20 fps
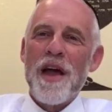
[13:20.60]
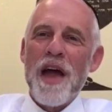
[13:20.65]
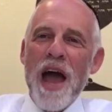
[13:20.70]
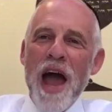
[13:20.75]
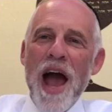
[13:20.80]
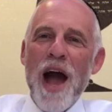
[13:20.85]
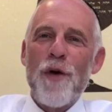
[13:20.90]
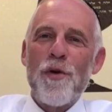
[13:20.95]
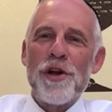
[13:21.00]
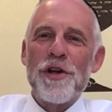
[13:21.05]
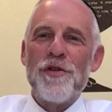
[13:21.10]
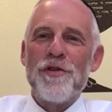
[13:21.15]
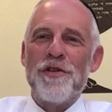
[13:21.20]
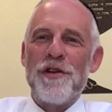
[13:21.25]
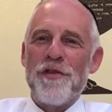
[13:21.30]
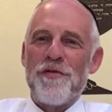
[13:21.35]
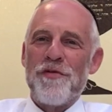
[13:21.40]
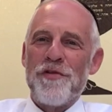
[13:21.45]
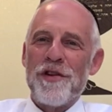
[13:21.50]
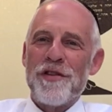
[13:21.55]
How are you
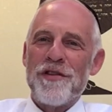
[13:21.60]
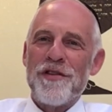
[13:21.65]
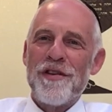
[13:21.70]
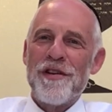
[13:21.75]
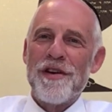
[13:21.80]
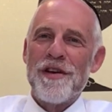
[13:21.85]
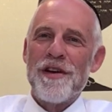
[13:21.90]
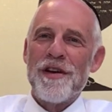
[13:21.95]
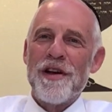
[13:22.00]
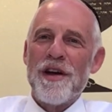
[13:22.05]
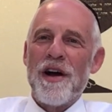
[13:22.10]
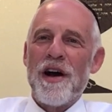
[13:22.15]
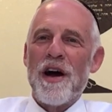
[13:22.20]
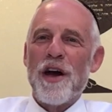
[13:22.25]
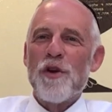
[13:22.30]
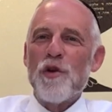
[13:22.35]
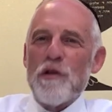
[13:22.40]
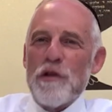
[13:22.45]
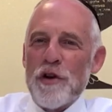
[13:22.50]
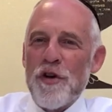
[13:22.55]
different?
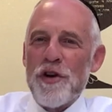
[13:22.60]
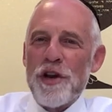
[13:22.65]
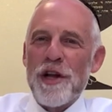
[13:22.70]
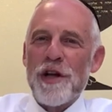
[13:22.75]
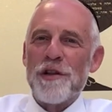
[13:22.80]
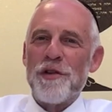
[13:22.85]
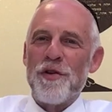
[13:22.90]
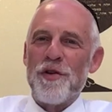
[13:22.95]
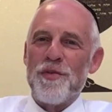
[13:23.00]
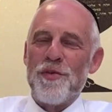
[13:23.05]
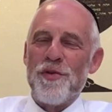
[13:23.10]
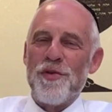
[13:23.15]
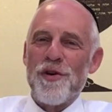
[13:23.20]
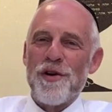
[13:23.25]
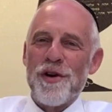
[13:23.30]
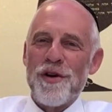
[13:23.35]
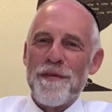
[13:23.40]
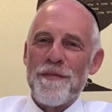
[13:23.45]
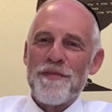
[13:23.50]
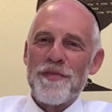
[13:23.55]
Are you learning a little
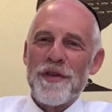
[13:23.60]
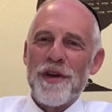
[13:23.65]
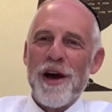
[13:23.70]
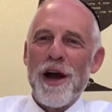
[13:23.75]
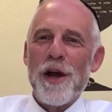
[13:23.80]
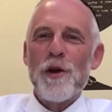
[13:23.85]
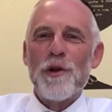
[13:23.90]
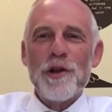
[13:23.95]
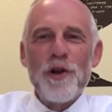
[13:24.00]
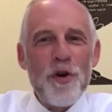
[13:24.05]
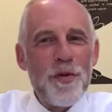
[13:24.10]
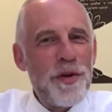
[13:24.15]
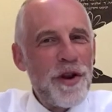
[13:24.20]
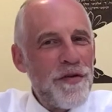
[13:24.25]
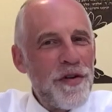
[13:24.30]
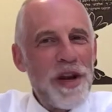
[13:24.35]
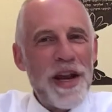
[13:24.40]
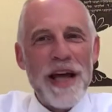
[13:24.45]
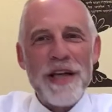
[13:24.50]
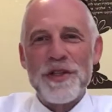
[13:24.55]
more? Are you a little bit
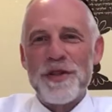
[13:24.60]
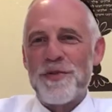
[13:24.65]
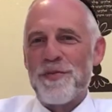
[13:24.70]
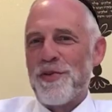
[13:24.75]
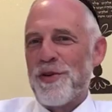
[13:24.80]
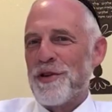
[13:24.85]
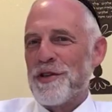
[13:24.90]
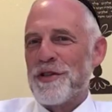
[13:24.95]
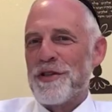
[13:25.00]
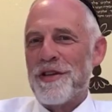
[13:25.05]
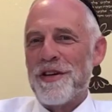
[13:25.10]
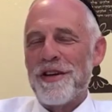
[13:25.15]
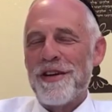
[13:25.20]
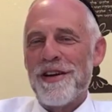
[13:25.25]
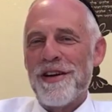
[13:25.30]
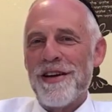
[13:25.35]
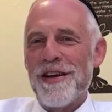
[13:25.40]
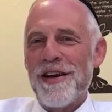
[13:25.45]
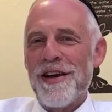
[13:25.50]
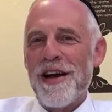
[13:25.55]
of a nicer person?
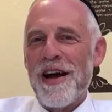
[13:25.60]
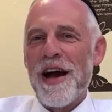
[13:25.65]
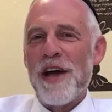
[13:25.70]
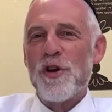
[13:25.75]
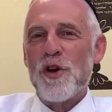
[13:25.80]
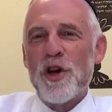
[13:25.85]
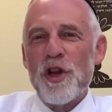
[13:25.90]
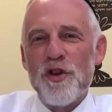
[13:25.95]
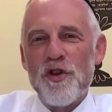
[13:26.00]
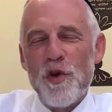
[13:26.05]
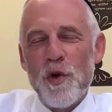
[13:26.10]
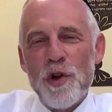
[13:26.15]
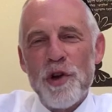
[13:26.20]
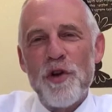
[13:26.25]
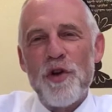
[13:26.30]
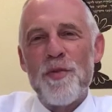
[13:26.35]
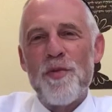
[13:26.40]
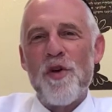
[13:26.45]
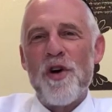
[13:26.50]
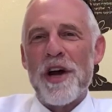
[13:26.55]
Are you going to do a
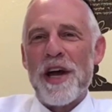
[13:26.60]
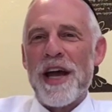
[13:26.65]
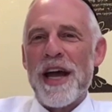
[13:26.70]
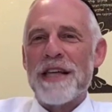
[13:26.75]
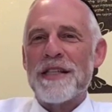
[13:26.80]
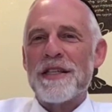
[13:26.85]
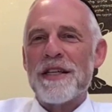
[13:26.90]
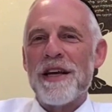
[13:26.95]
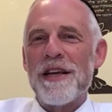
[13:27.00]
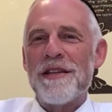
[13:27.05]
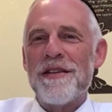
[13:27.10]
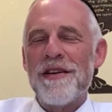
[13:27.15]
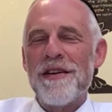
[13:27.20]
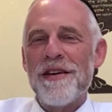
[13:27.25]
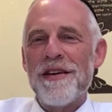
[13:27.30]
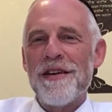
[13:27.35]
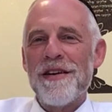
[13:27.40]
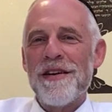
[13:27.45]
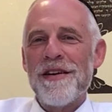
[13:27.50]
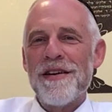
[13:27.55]
little more chesed?
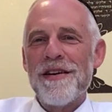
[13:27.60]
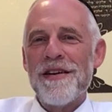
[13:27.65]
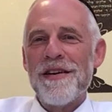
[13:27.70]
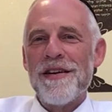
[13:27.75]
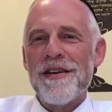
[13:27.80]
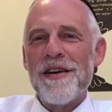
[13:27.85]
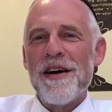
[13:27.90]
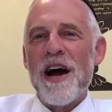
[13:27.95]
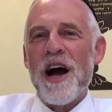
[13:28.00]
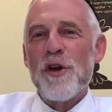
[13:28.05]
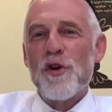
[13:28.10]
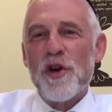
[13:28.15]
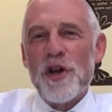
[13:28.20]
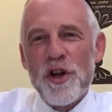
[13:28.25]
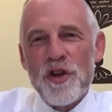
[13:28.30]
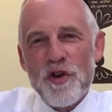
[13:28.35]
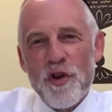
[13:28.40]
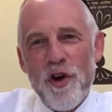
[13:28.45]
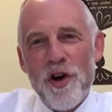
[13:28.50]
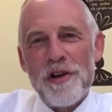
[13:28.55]
Are you going
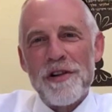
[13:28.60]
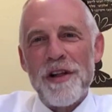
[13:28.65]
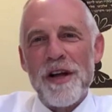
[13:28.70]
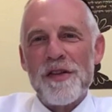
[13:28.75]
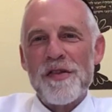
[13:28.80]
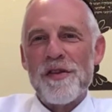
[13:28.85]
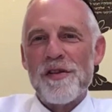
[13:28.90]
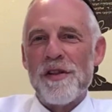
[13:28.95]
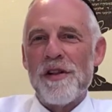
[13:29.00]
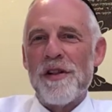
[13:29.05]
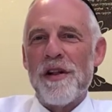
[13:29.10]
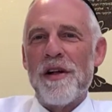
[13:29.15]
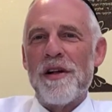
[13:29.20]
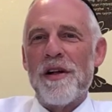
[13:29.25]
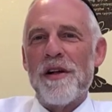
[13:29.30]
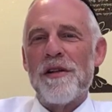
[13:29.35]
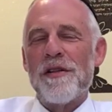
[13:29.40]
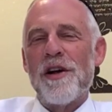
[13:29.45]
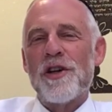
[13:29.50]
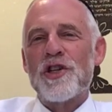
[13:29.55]
to talk less uh,
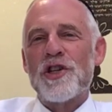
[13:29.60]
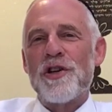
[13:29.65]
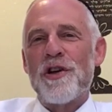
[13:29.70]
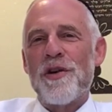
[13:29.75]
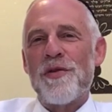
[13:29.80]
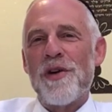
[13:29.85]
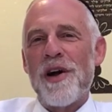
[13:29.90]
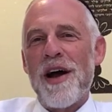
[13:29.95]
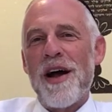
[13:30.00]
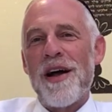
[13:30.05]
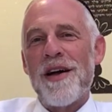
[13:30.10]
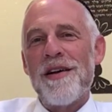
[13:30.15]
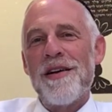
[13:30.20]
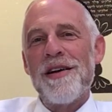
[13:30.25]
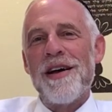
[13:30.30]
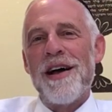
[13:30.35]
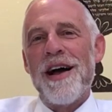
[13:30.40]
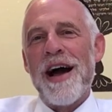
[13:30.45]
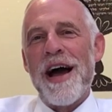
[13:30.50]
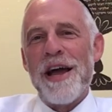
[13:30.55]
lashon hara?
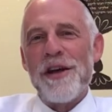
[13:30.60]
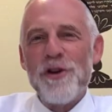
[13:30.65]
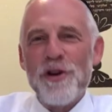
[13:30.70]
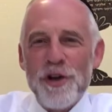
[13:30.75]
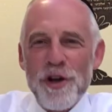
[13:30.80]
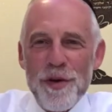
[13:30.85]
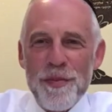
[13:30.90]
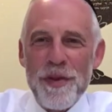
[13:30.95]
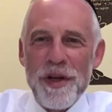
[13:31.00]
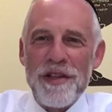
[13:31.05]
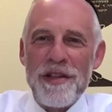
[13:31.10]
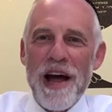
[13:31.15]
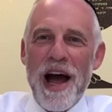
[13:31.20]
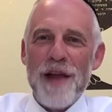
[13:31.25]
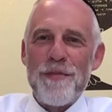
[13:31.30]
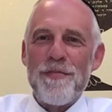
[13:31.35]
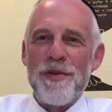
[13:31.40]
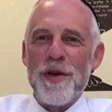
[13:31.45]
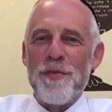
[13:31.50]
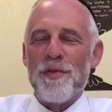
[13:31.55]
Are you going to be
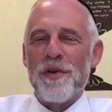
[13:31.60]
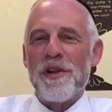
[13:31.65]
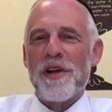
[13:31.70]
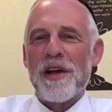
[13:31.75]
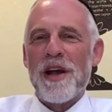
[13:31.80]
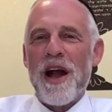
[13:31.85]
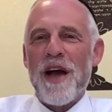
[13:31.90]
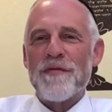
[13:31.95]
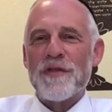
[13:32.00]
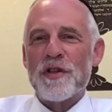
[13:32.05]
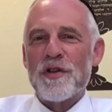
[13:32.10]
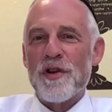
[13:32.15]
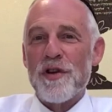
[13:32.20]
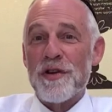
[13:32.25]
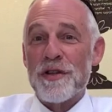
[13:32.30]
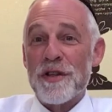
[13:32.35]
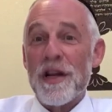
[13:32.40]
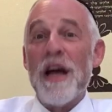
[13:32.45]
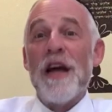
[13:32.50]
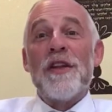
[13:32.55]
dan people a
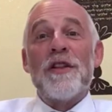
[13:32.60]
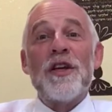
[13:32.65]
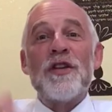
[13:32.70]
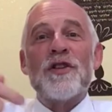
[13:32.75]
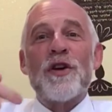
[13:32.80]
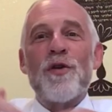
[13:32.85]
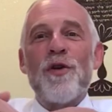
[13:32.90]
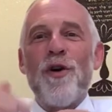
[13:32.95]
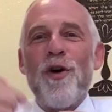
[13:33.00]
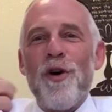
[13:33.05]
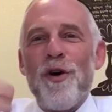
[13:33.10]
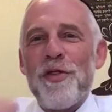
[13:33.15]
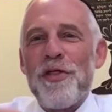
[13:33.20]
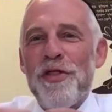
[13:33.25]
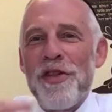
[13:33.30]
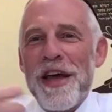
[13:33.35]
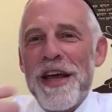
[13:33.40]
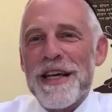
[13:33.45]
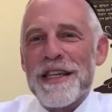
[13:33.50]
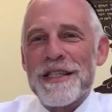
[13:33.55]
schus? These are all
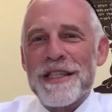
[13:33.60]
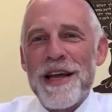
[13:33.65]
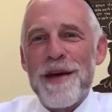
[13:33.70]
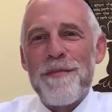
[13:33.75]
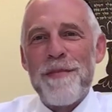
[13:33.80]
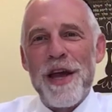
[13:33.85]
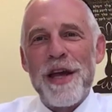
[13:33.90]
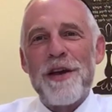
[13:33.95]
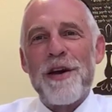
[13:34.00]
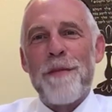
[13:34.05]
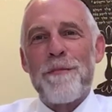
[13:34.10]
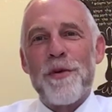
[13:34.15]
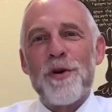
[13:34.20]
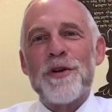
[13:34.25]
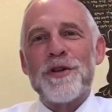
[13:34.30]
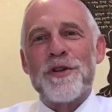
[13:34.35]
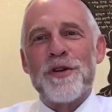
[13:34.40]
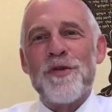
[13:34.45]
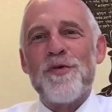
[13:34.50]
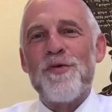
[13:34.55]
things that make a
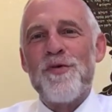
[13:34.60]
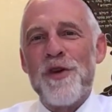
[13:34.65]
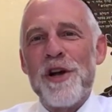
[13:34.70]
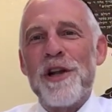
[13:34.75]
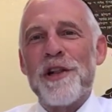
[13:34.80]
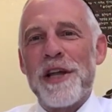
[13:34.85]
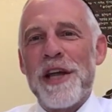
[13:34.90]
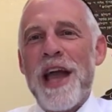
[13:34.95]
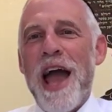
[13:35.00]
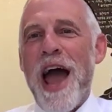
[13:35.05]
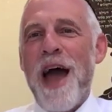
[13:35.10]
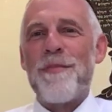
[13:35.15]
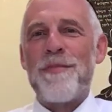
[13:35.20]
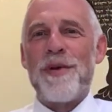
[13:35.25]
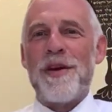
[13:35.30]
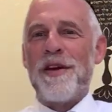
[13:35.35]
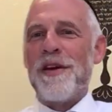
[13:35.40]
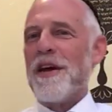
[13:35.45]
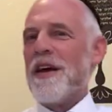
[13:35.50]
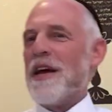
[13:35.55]
person really
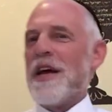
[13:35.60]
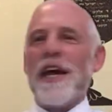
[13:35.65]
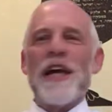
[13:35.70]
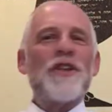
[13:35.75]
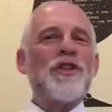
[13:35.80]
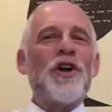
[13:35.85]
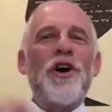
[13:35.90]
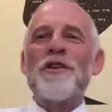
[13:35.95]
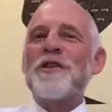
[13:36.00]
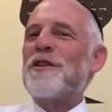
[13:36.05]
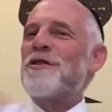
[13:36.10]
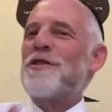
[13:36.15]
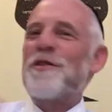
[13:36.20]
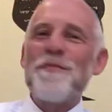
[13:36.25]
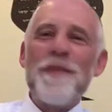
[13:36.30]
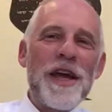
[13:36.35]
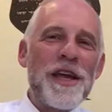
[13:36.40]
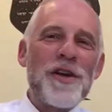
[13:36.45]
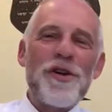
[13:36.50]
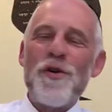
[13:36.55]
happy. It doesn't
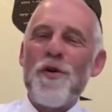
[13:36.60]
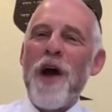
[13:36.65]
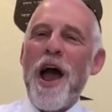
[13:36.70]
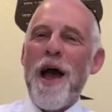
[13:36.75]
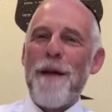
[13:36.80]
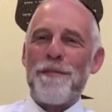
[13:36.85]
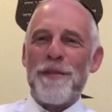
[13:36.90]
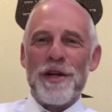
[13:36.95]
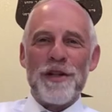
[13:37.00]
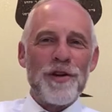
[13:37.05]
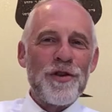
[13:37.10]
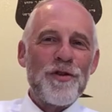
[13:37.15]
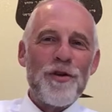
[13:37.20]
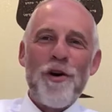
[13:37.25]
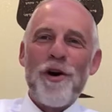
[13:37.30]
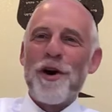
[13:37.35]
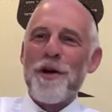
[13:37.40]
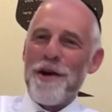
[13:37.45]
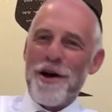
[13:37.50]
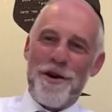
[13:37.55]
make you happy to
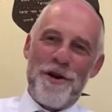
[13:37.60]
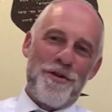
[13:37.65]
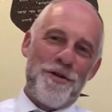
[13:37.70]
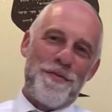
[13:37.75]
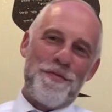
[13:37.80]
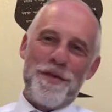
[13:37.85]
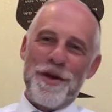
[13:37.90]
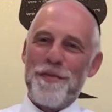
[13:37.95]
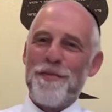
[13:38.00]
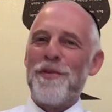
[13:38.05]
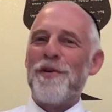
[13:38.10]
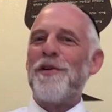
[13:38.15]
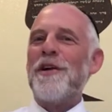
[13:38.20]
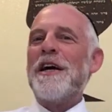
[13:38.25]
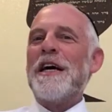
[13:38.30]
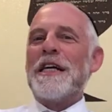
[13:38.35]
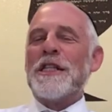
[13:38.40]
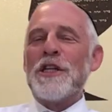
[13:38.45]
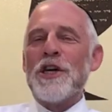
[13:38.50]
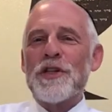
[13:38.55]
talk about other people.
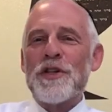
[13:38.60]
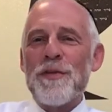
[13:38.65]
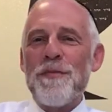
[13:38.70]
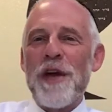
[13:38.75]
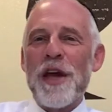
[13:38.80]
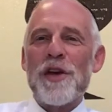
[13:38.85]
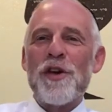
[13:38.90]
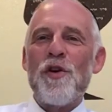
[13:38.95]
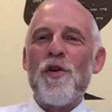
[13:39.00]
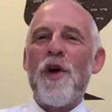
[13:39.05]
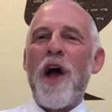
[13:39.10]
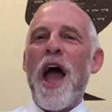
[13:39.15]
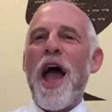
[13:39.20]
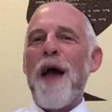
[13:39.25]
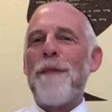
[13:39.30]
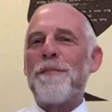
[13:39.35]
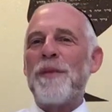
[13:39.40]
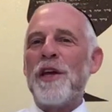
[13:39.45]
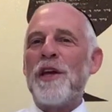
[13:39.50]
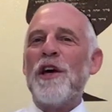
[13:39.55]
It doesn't make you
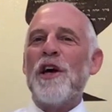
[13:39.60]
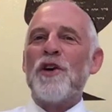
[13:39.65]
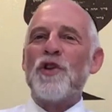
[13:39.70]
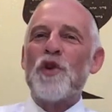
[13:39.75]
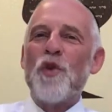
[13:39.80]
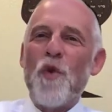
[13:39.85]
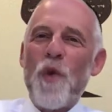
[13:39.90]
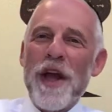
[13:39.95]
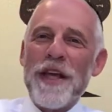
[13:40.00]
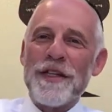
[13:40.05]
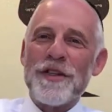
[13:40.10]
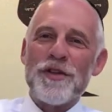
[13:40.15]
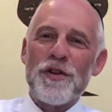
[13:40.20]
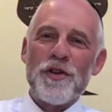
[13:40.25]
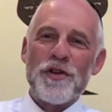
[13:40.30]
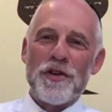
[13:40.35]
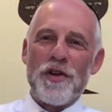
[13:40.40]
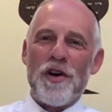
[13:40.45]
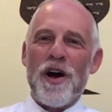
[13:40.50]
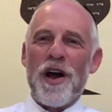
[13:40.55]
happy to waste
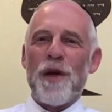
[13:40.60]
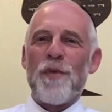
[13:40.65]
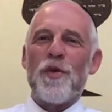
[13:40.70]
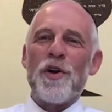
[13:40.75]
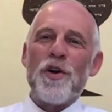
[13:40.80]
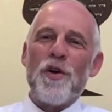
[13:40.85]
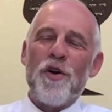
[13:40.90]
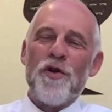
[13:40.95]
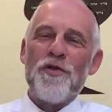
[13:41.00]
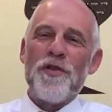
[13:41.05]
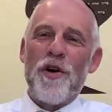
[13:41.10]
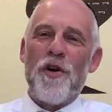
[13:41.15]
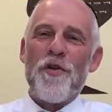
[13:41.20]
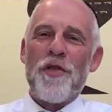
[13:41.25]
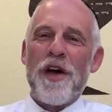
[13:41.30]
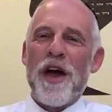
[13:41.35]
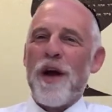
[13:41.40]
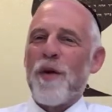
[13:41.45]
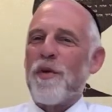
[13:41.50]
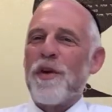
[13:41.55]
your time. We all know
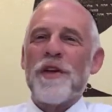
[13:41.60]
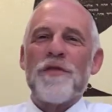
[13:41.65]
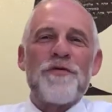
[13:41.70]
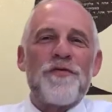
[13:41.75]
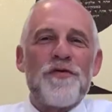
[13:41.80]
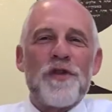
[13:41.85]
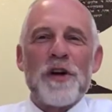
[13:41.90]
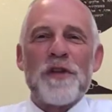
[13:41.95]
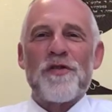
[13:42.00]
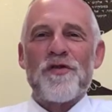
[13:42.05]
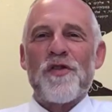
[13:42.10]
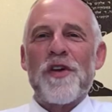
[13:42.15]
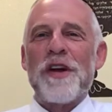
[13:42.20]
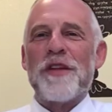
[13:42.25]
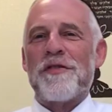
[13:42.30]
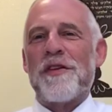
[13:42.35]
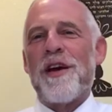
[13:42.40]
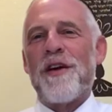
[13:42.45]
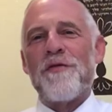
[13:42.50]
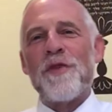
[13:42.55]
that. It
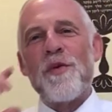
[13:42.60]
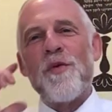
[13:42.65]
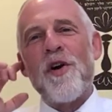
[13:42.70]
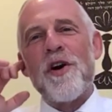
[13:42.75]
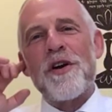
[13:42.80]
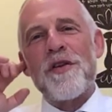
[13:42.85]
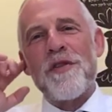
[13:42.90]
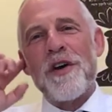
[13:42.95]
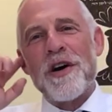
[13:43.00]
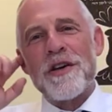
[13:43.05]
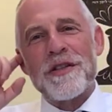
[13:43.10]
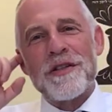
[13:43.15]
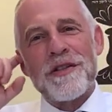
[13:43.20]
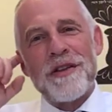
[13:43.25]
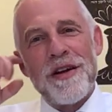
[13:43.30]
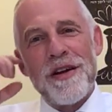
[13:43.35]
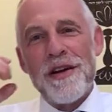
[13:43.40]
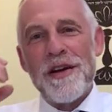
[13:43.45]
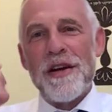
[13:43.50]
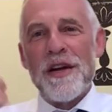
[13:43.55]
frustrates every one of us.
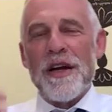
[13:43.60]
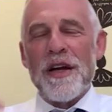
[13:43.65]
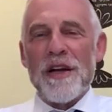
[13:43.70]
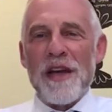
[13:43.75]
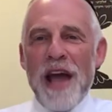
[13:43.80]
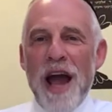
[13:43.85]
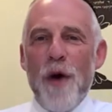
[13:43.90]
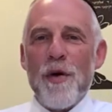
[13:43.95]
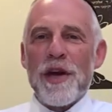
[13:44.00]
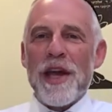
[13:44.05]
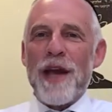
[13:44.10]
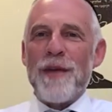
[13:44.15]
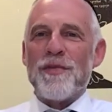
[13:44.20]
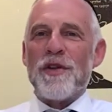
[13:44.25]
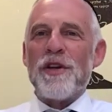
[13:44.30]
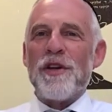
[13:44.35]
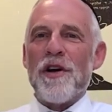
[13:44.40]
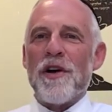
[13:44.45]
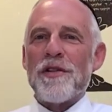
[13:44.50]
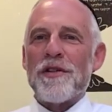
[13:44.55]
Now it came
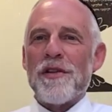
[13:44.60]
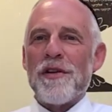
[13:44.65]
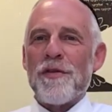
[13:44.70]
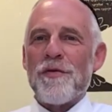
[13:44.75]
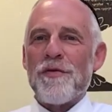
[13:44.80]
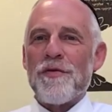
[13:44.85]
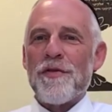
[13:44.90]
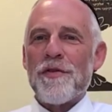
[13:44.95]
to Yontif